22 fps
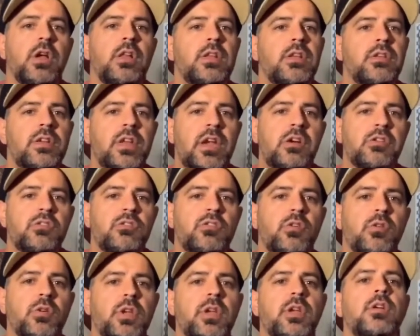these characters
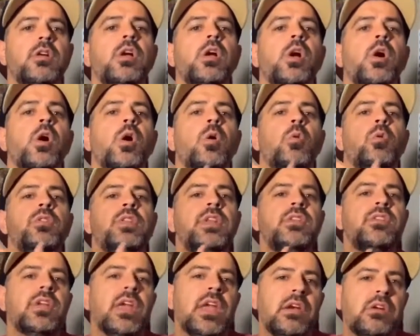don't kill. When
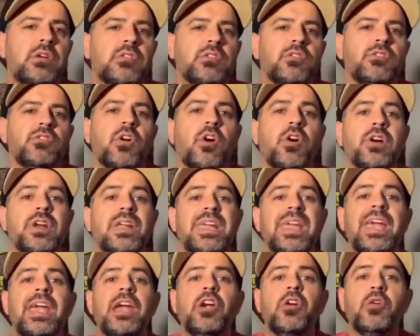these characters are
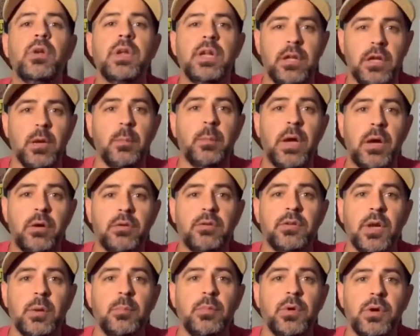caring about
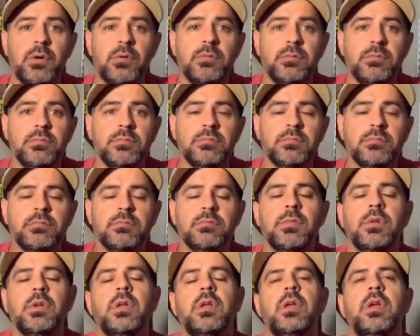Dumbo,
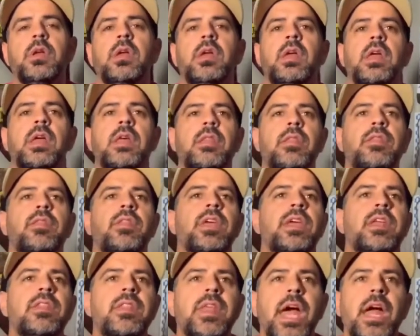
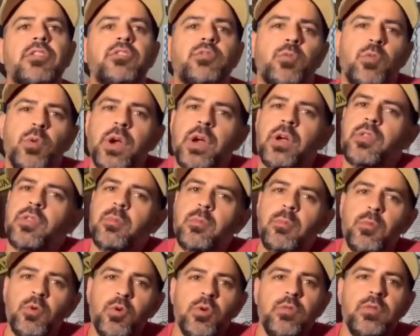then that's where the
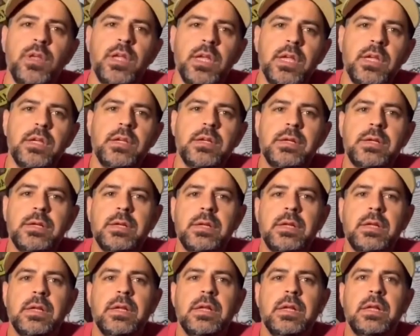movie
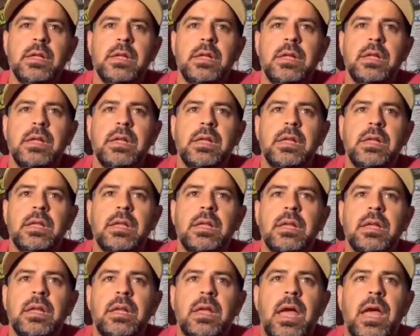
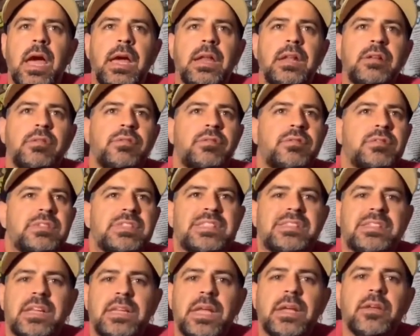kind of
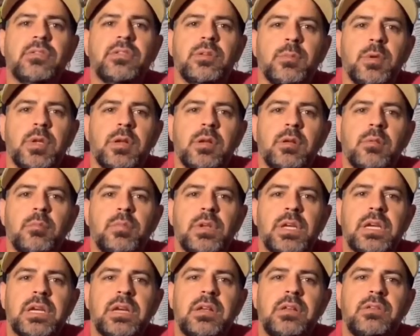disconnects to me,
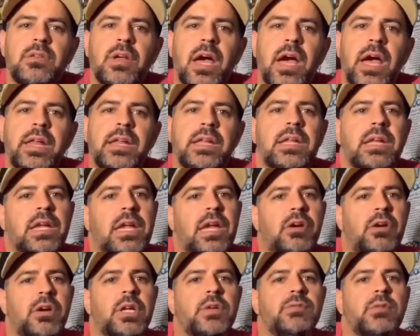because I didn't
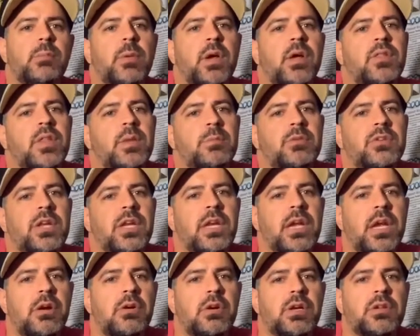care enough about them as a
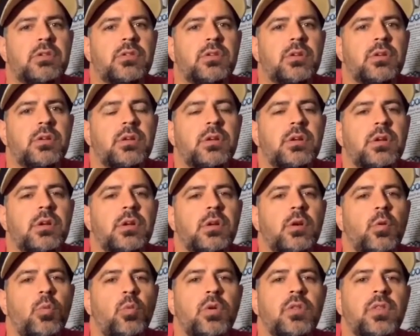character
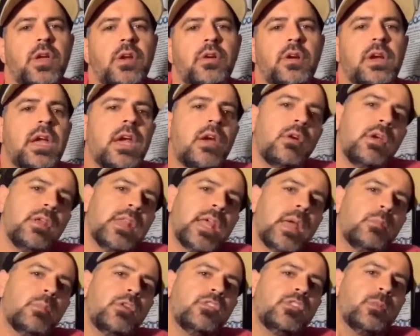when they were caring
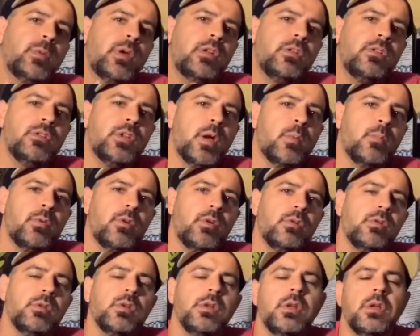that much about Dumbo.